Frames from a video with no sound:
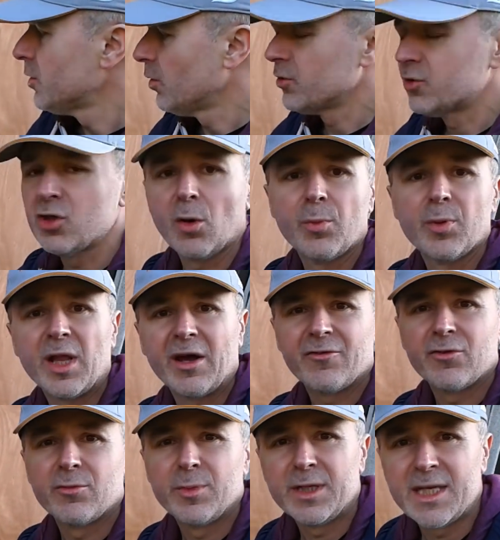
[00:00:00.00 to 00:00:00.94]
on top of
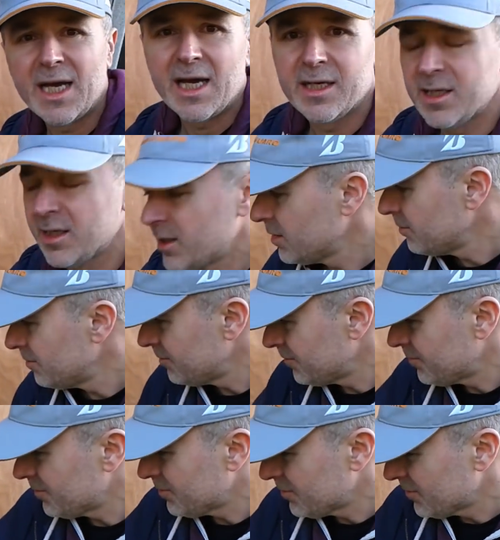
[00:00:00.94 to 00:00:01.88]
that from my dad
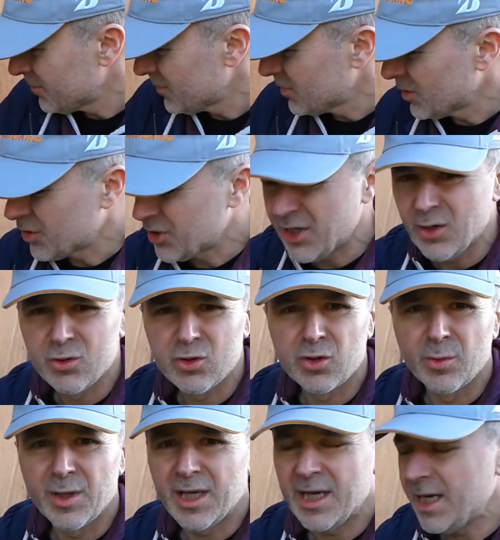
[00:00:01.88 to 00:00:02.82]
to shield
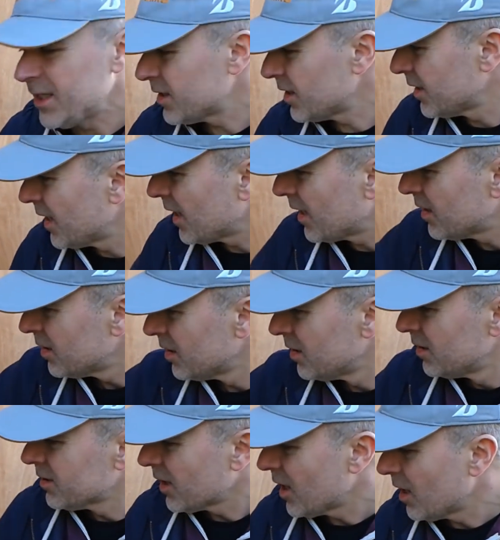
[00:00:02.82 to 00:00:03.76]
some of the heat and that.
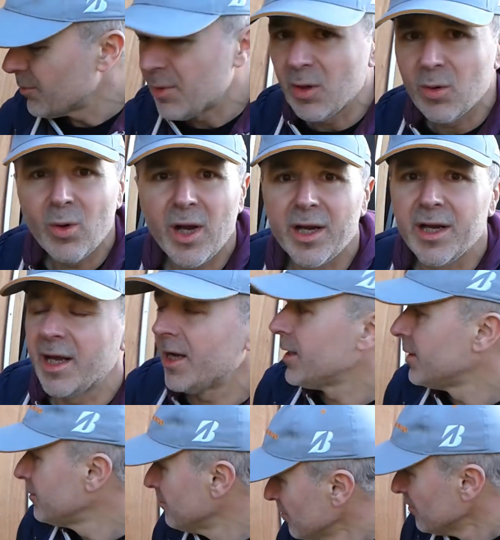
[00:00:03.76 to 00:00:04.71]
Getting a bit wet
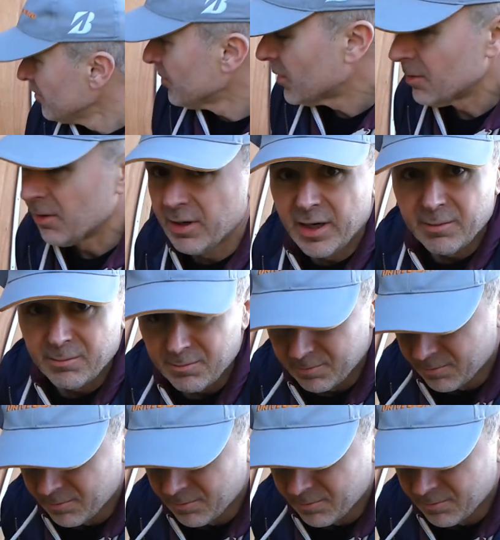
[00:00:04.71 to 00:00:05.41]
now. The